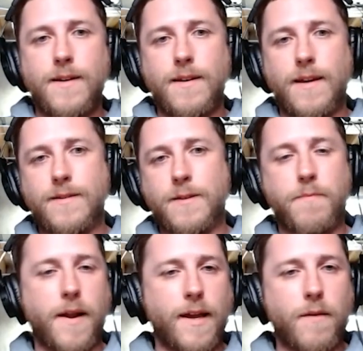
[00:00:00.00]

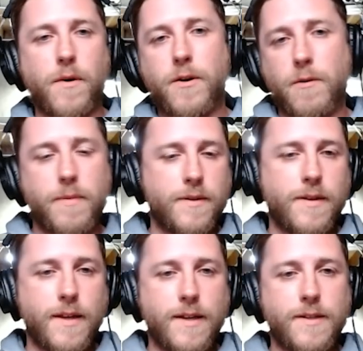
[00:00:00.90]
depending on what her
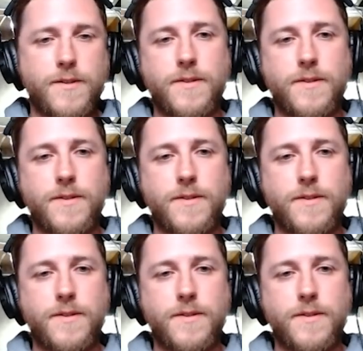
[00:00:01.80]
ability is.